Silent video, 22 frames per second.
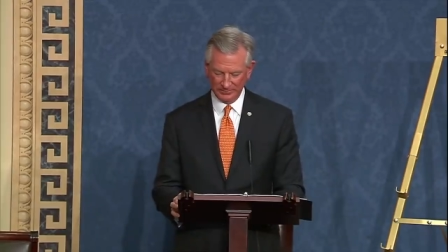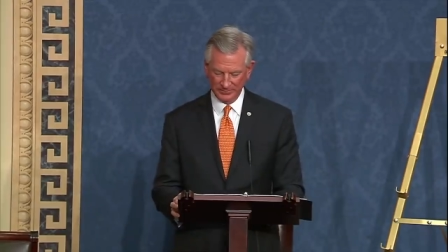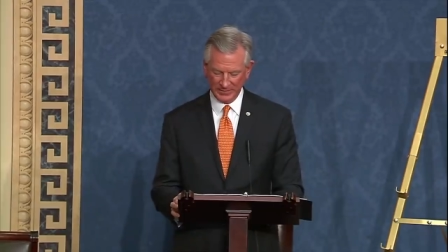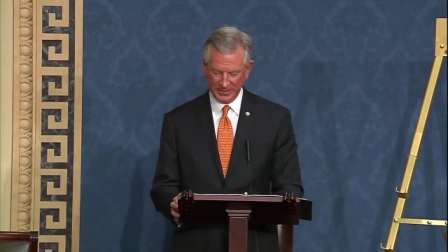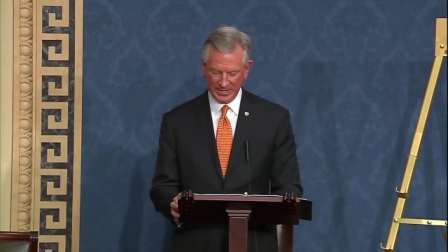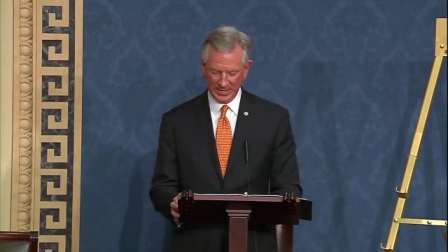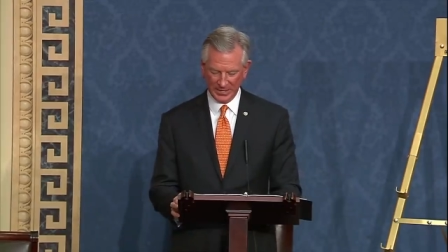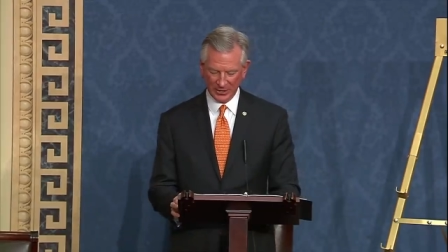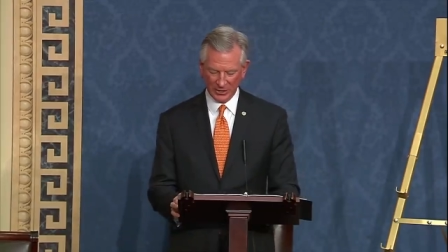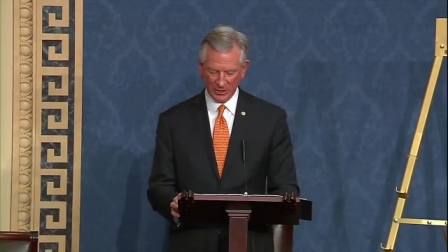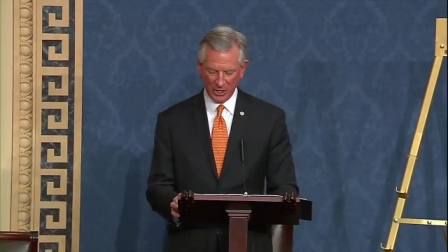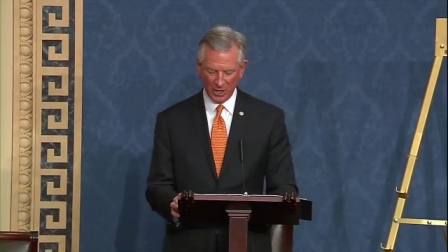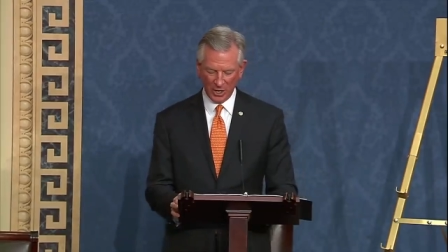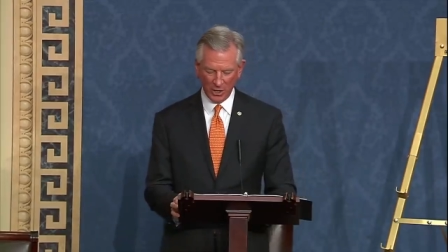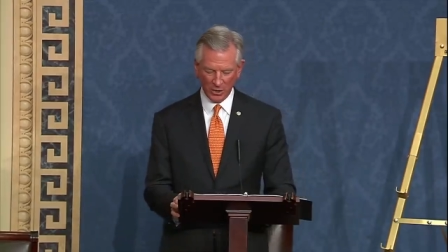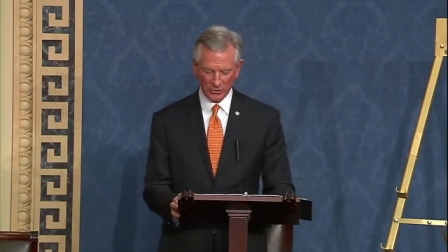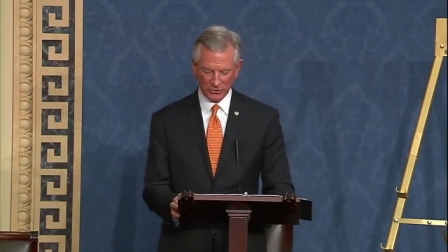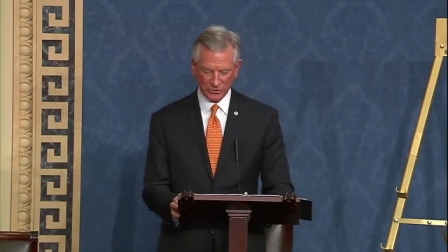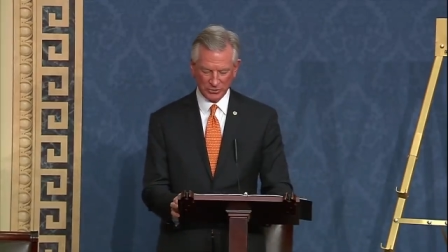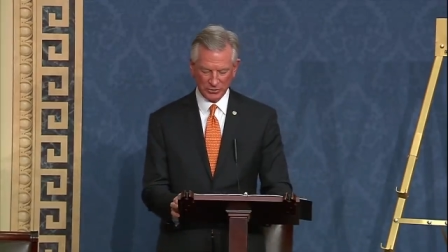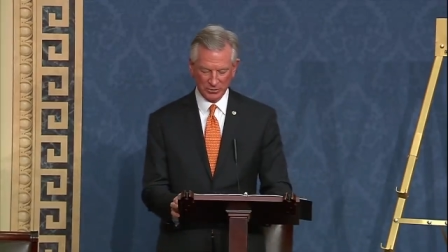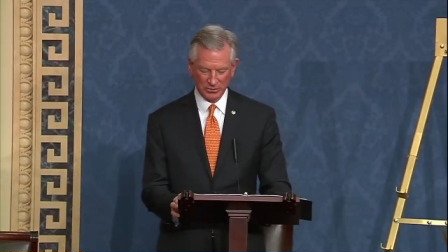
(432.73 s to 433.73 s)
at a
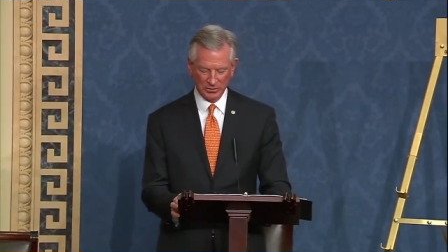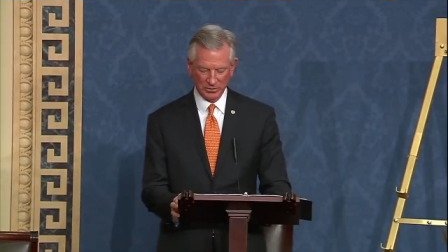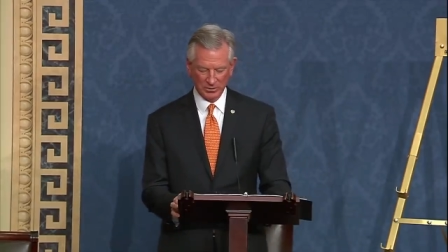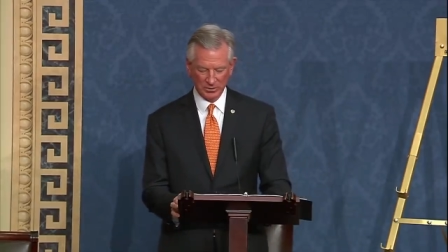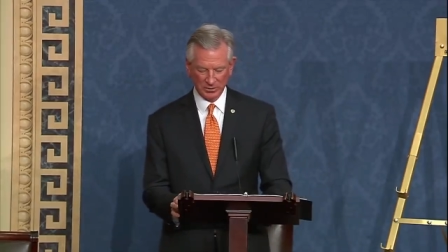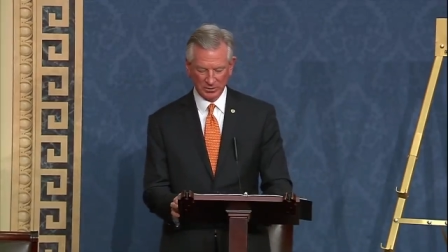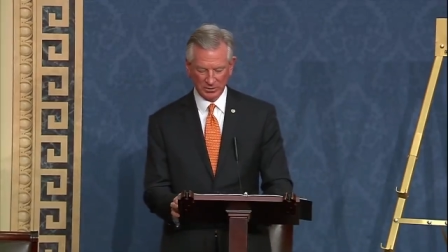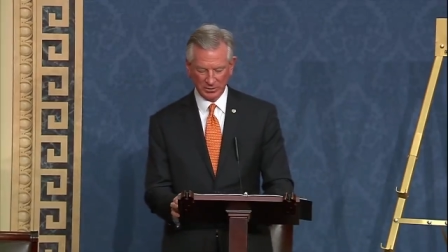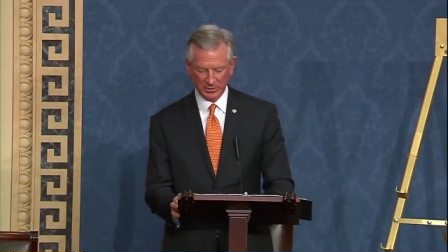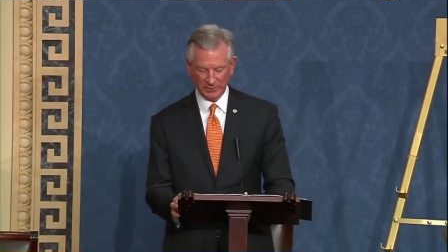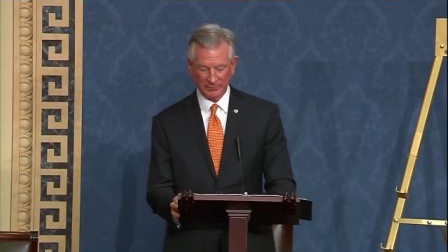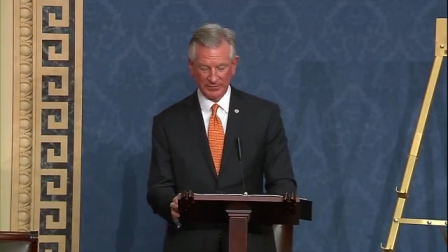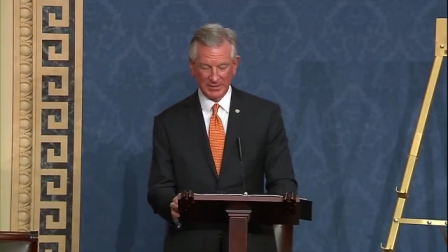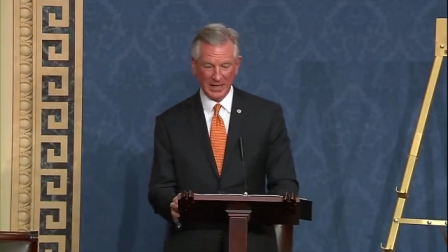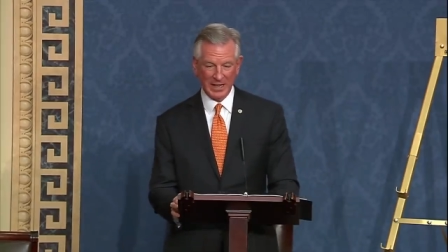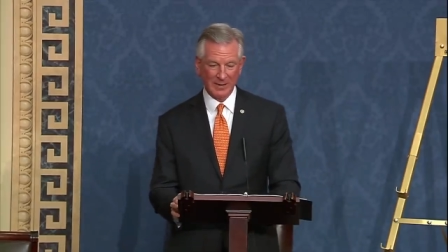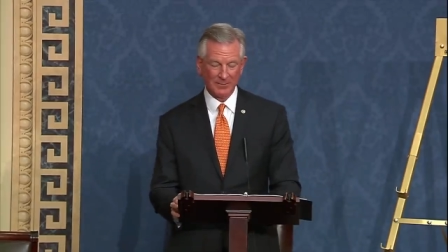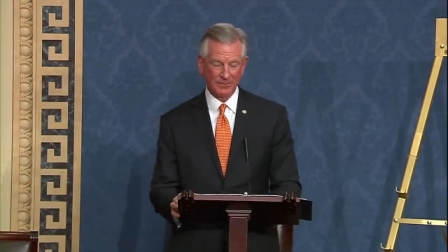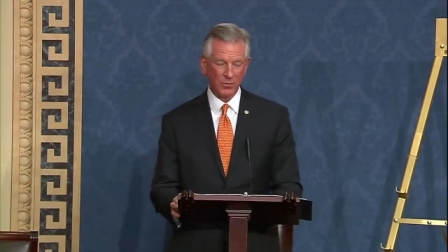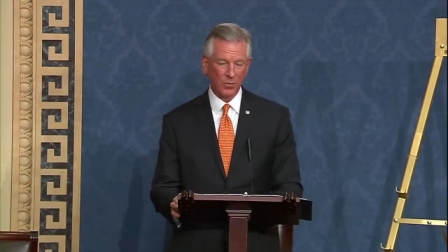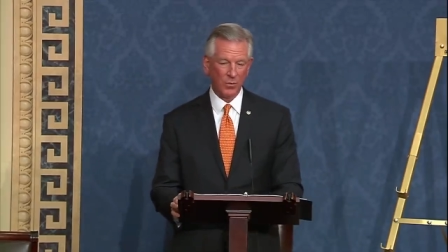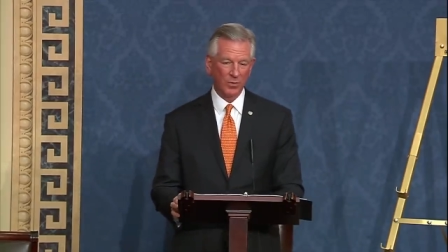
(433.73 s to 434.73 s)
cost of
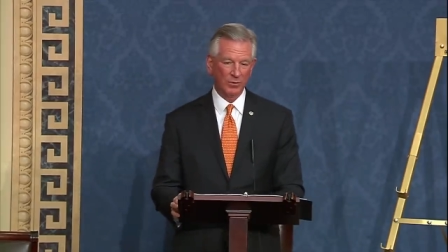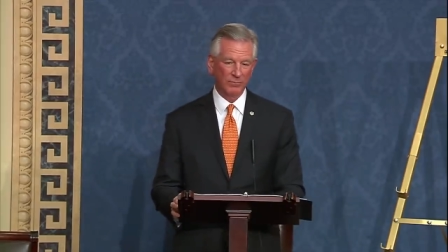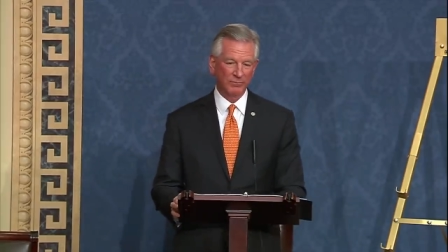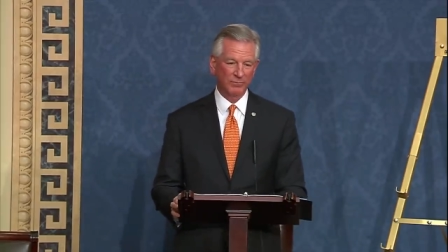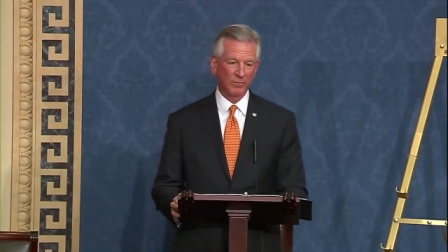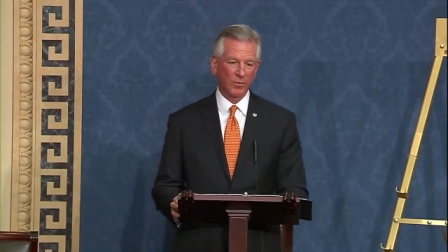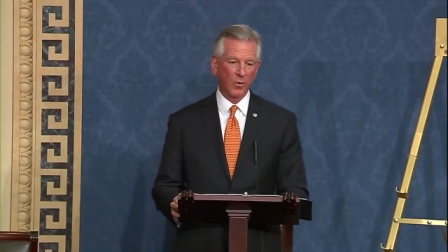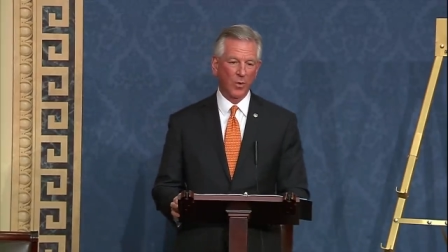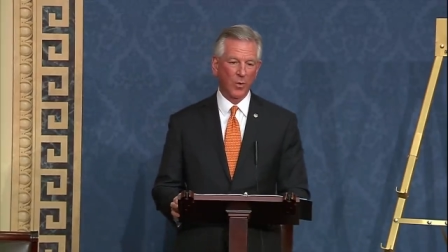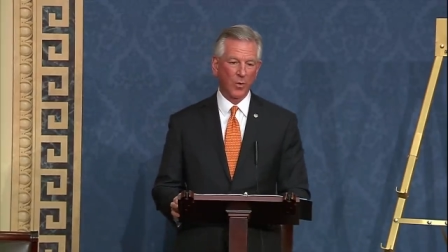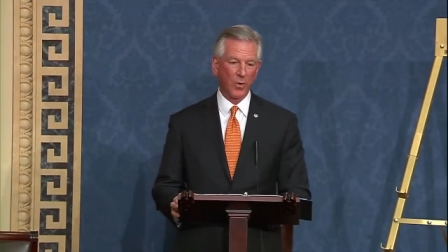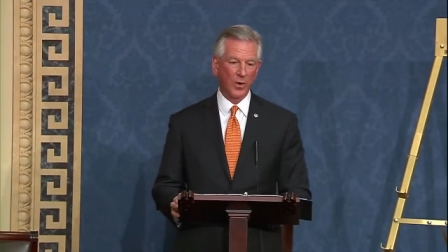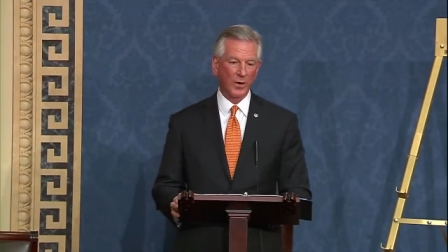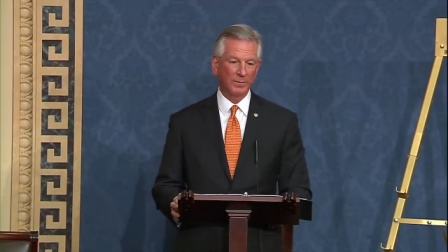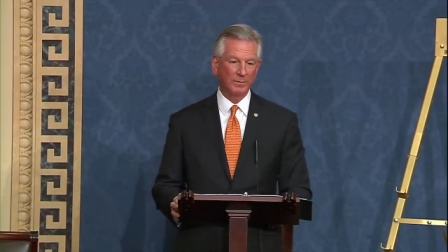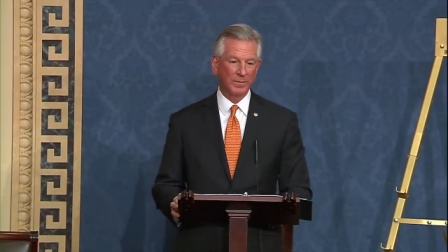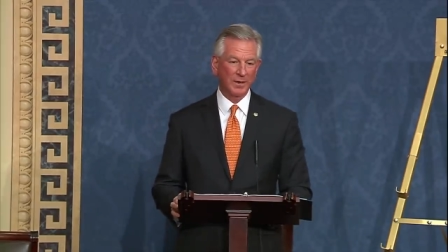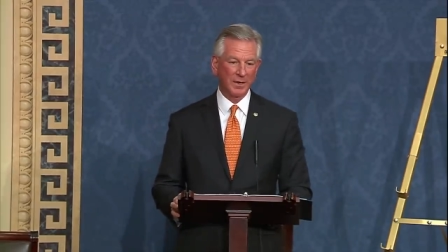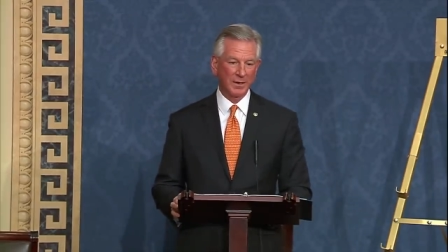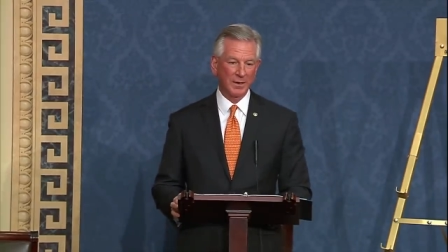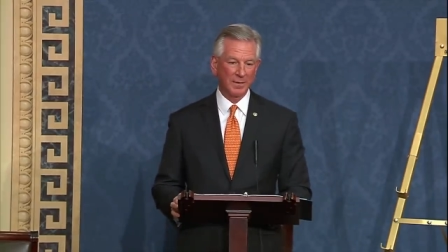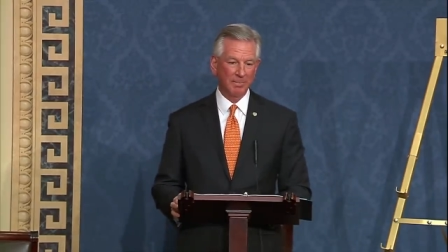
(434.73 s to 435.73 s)
$9.41
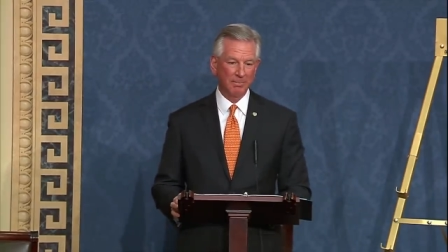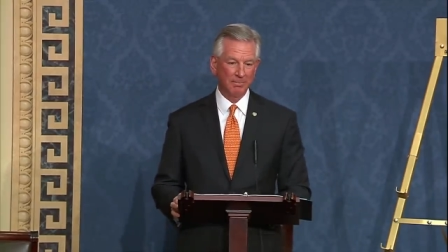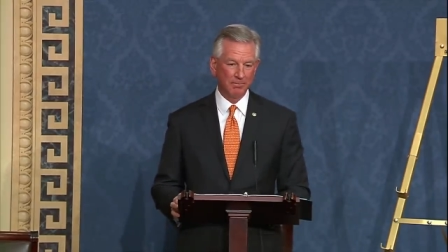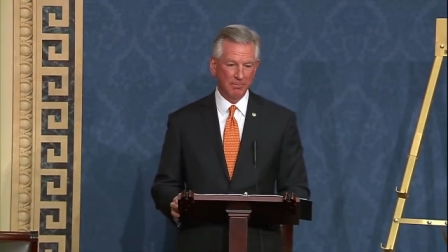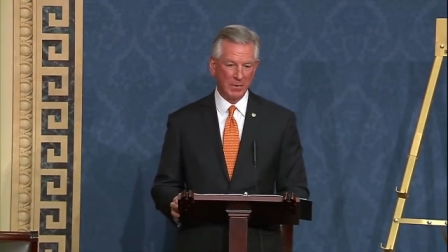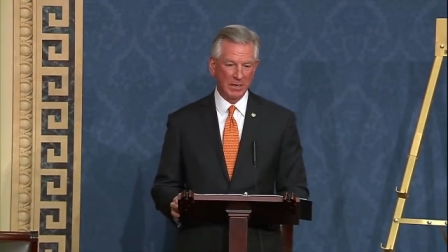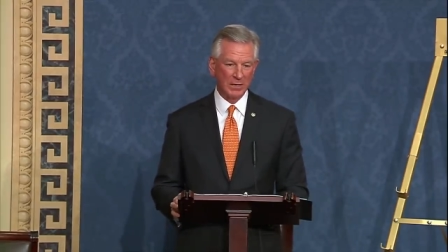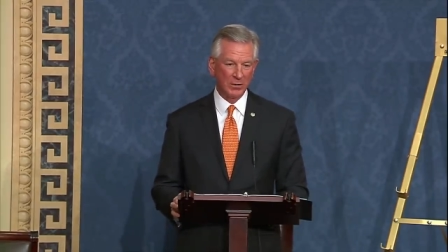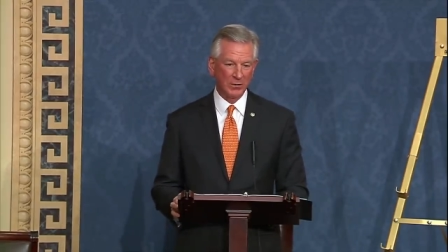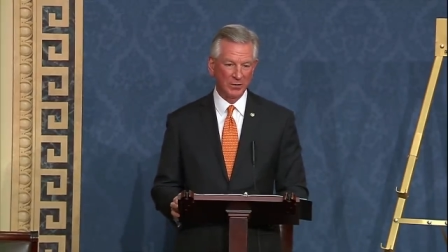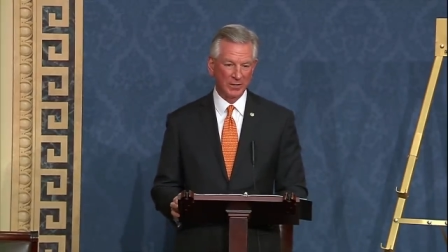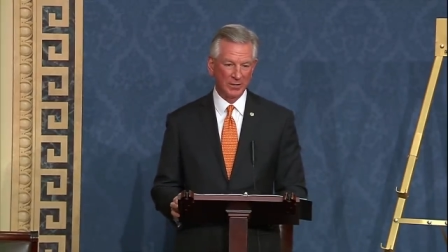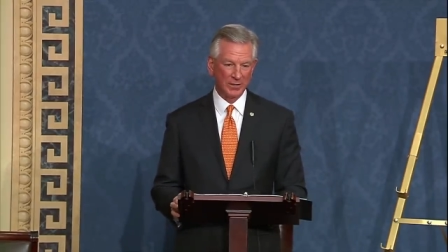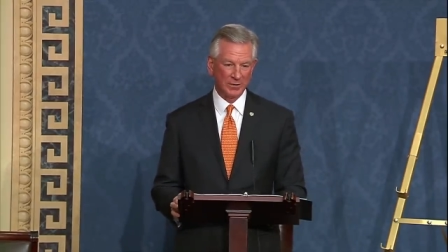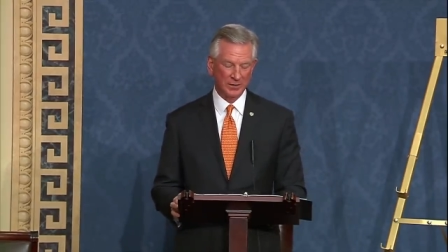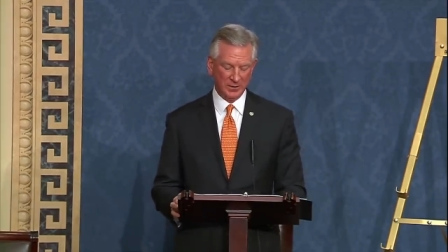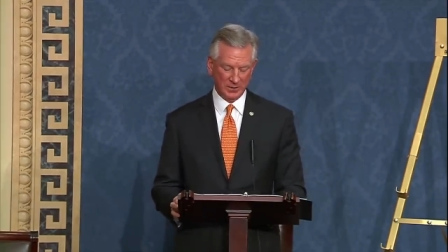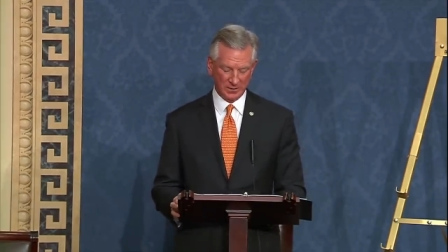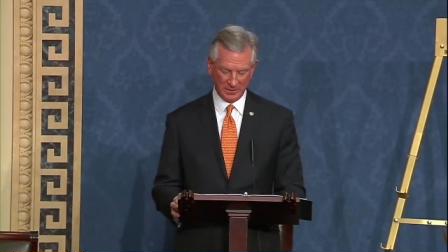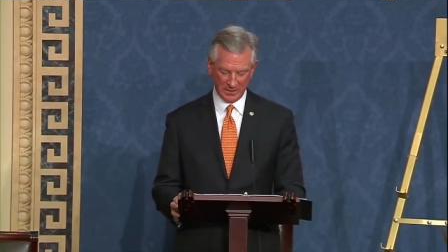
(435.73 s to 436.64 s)
billion.